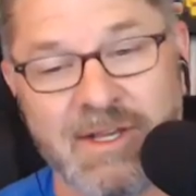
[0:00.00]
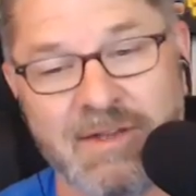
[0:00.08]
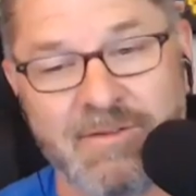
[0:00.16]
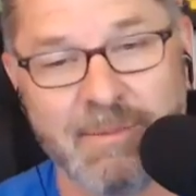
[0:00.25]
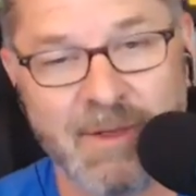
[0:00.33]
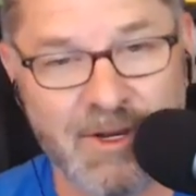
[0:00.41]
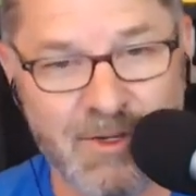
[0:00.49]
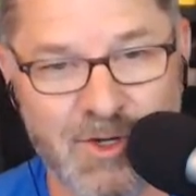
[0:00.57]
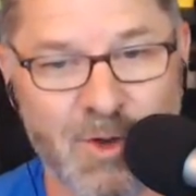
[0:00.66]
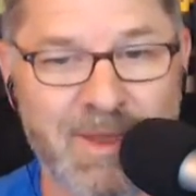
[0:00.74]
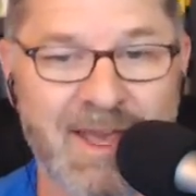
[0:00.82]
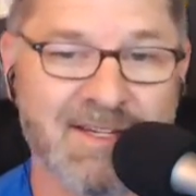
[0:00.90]
If I'm going to use
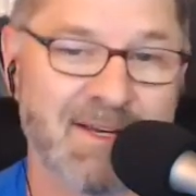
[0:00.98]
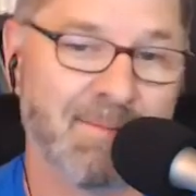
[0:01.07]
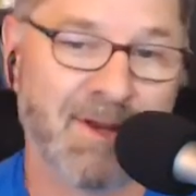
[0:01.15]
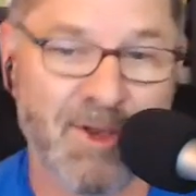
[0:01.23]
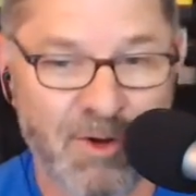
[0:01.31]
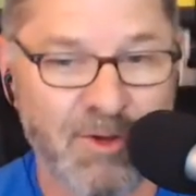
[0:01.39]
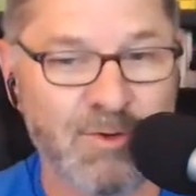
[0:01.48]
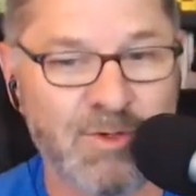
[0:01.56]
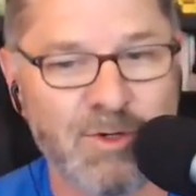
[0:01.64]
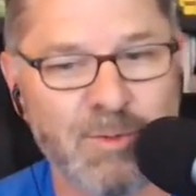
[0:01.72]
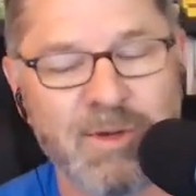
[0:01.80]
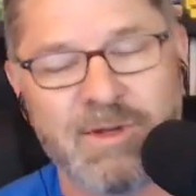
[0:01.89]
OBS, I'm going to go to
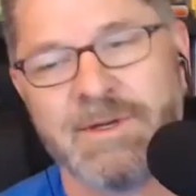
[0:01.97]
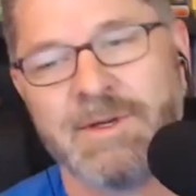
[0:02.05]
YouTube.